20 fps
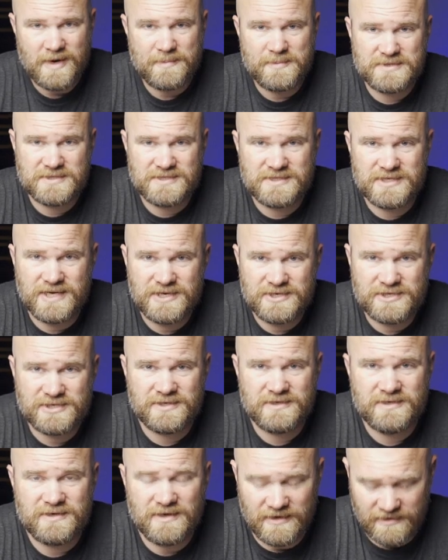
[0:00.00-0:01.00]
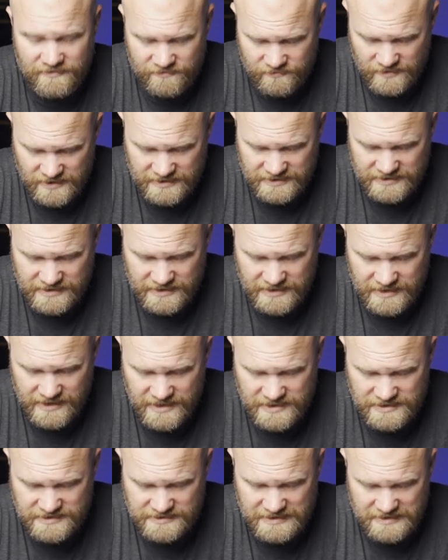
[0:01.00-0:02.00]
representation of what the
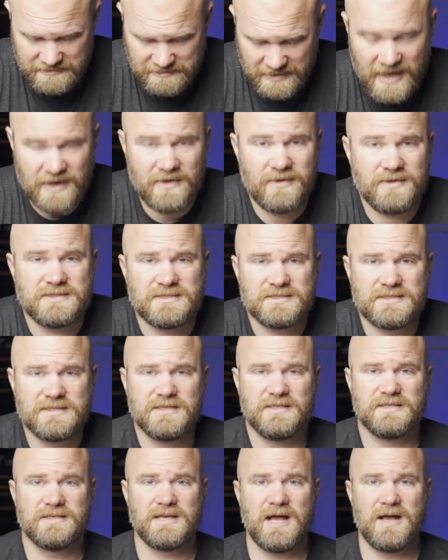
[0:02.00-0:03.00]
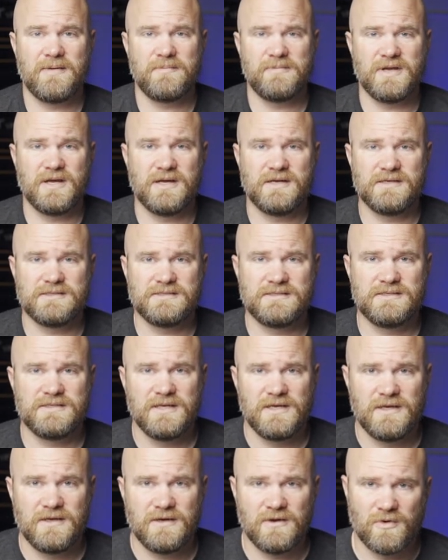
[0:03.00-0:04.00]
AC balance knob does
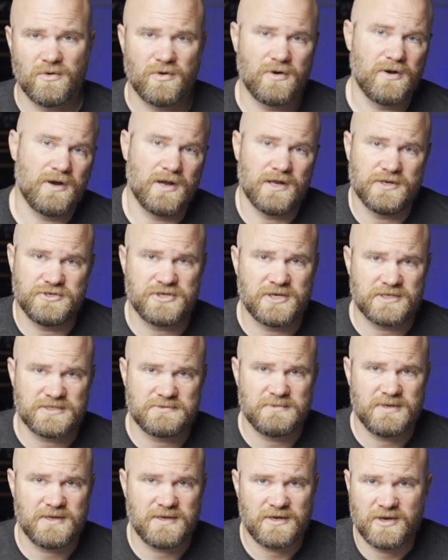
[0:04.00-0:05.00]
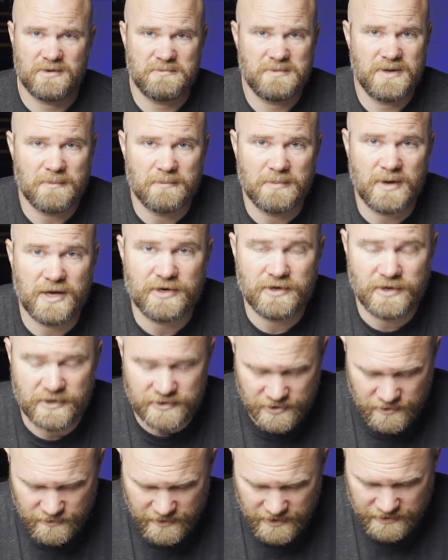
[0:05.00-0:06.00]
or adjustment, could be a button on
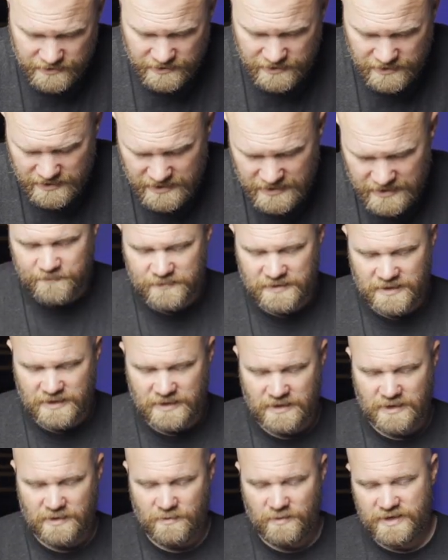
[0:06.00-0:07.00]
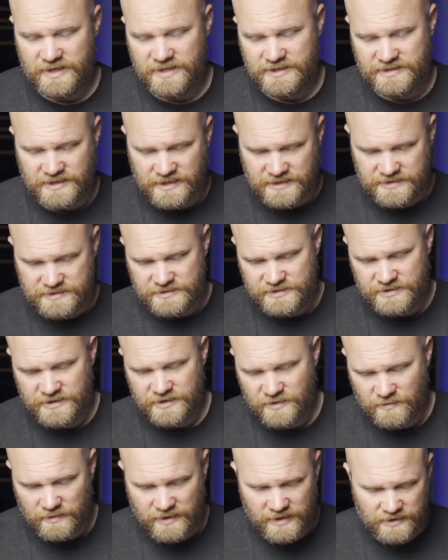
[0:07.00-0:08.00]
your welder uh, what it does to
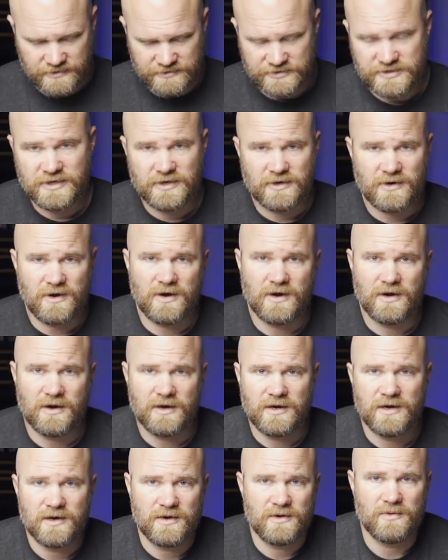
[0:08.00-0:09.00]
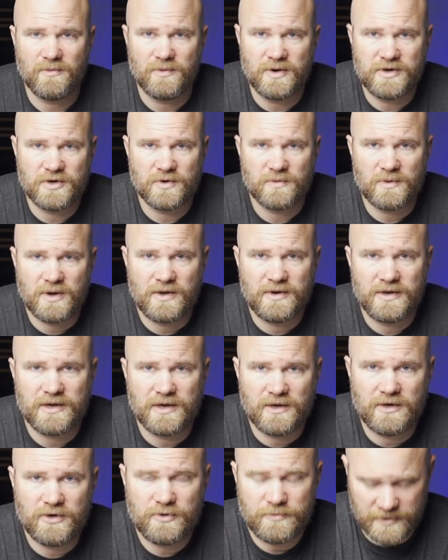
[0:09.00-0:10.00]
your weld, to your arc when you're
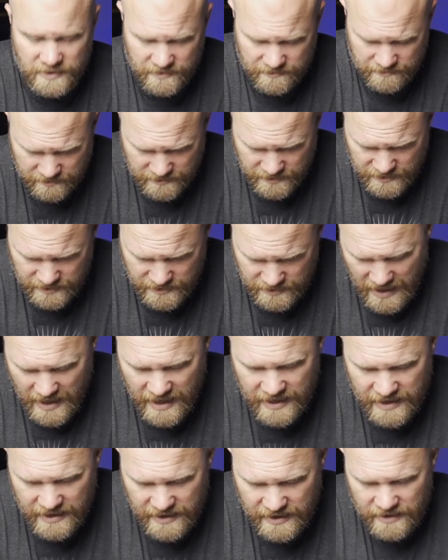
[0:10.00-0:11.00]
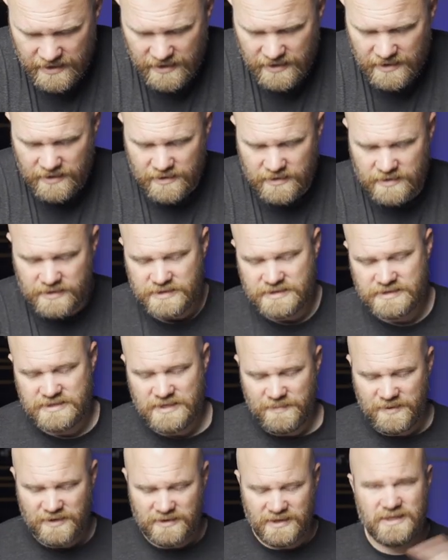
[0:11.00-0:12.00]
welding aluminum. I uh,
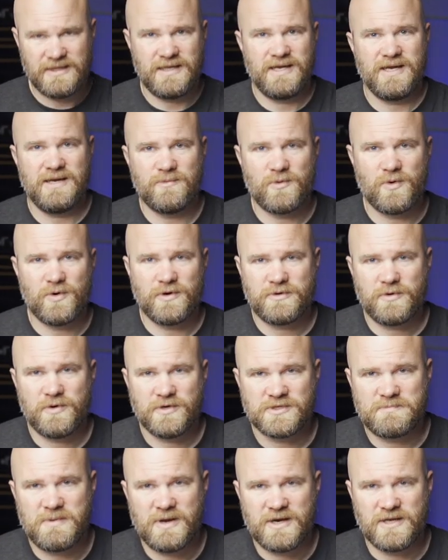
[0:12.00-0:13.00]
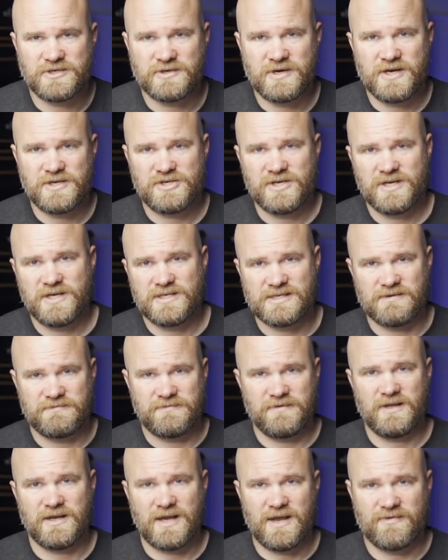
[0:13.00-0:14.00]
typically lean more towards penetration because I
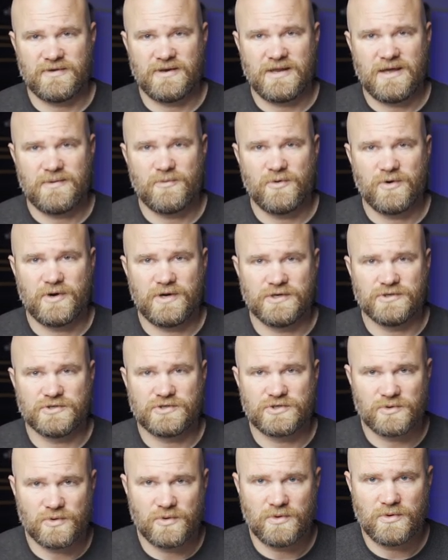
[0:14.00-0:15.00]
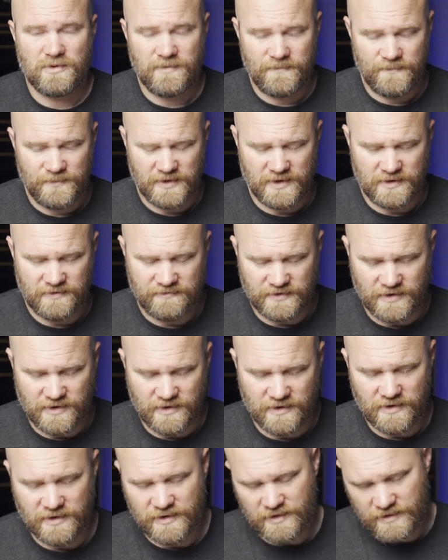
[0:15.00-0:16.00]
feel like I have a lot more control of the
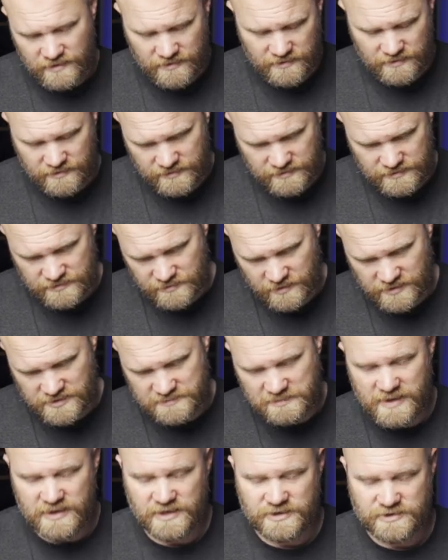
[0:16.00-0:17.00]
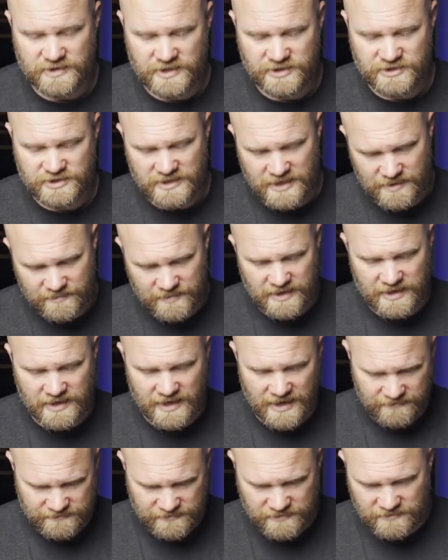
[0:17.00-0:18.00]
arc towards penetration. I might,
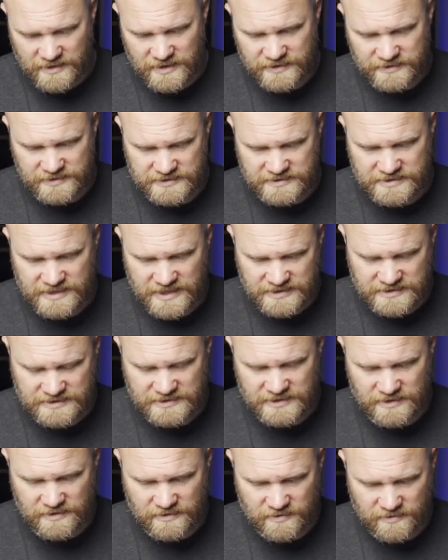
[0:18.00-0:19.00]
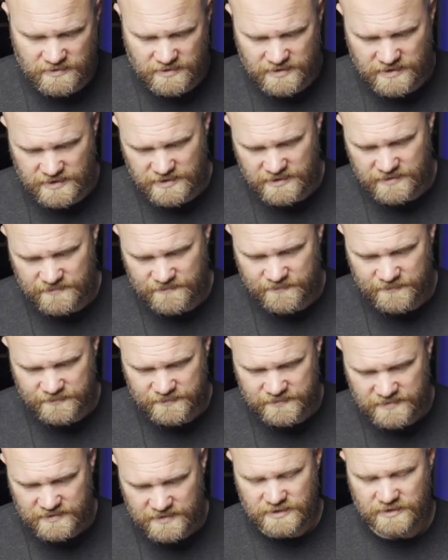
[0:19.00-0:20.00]
after running this test though, um,
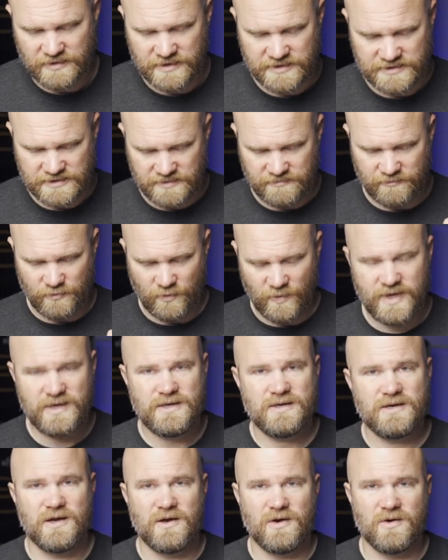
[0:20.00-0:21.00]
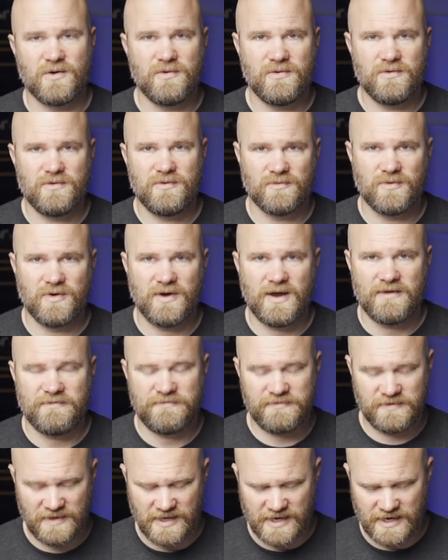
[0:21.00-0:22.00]
there is a window where I
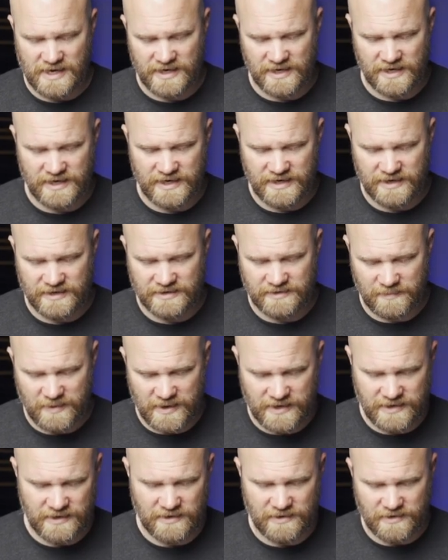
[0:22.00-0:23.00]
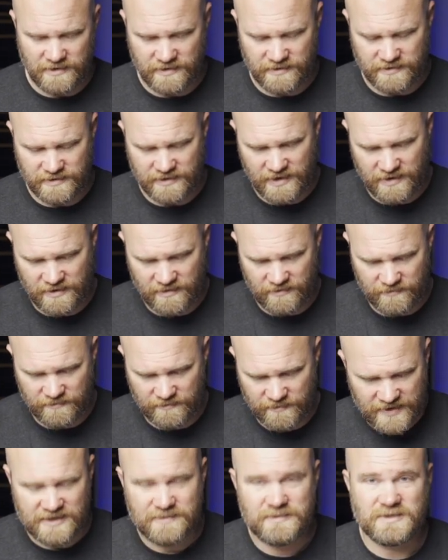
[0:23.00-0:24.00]
feel like I could get, depending on how
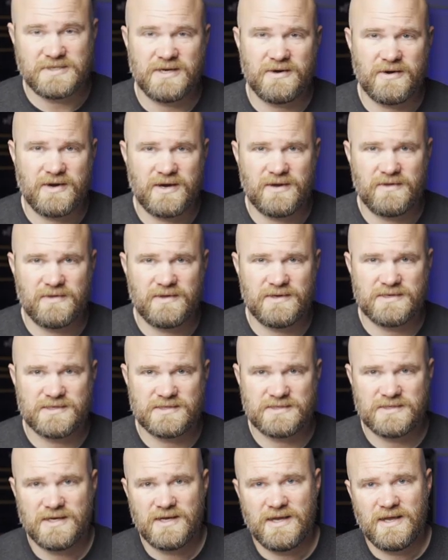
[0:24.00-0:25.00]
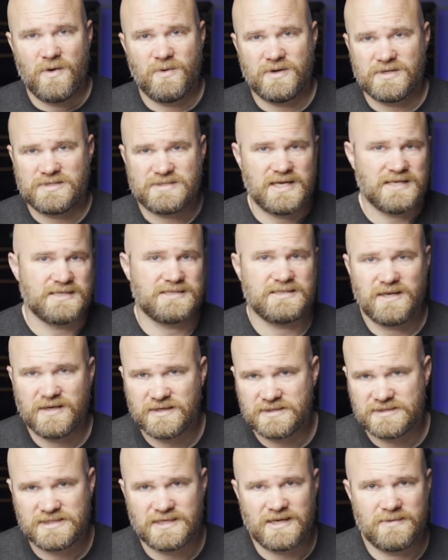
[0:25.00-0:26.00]
thick the material is, what size
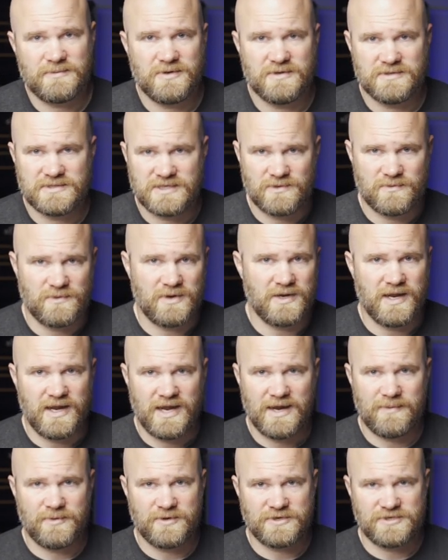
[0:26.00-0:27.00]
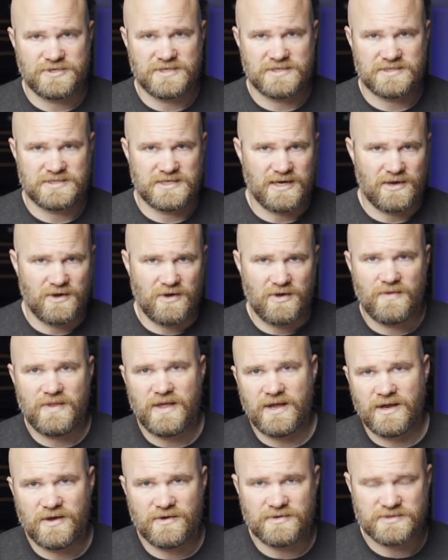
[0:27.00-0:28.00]
tungsten I'm using, what amperages, like all
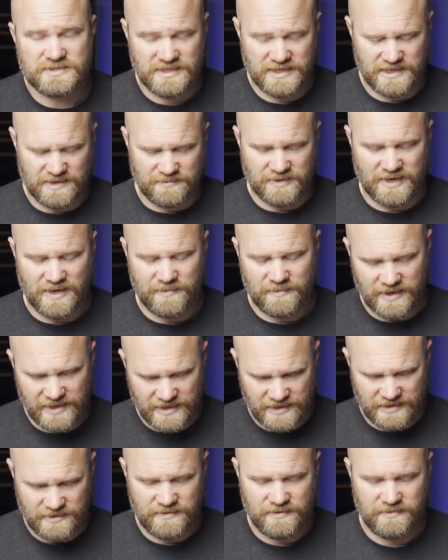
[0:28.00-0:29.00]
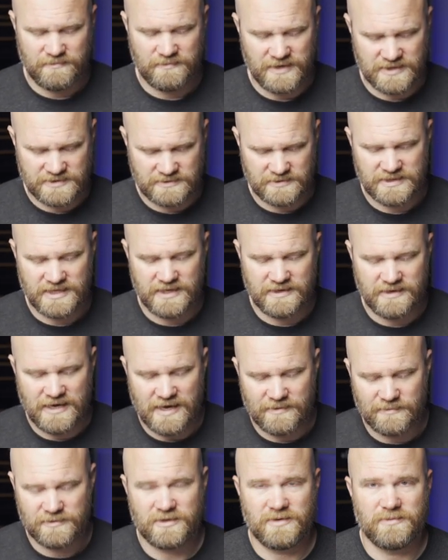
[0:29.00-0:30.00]
that goes in, but I might mess with that
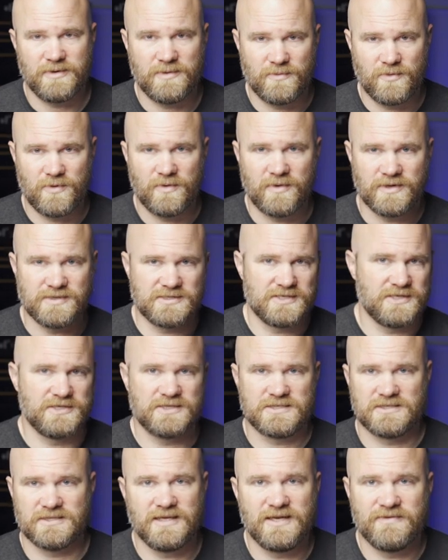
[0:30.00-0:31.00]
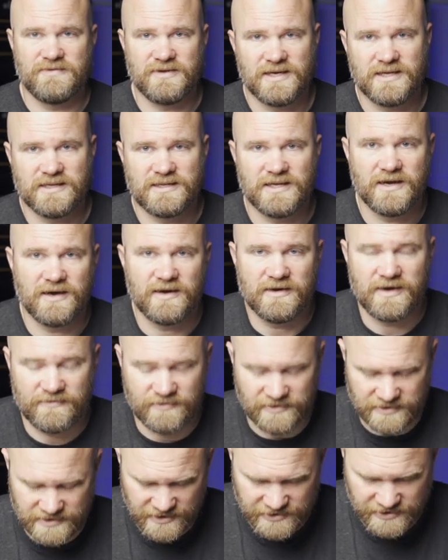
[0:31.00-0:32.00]
knob a little bit more instead of just leaving it there and
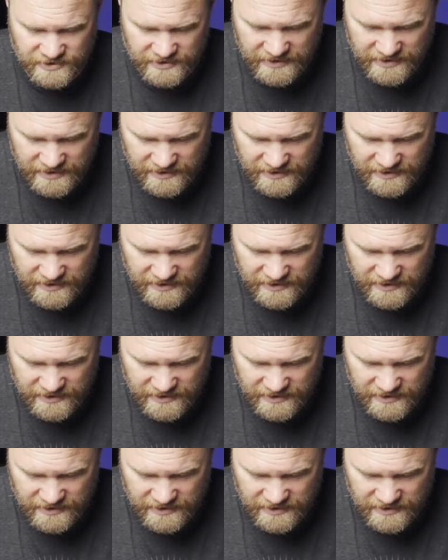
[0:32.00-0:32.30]
never touching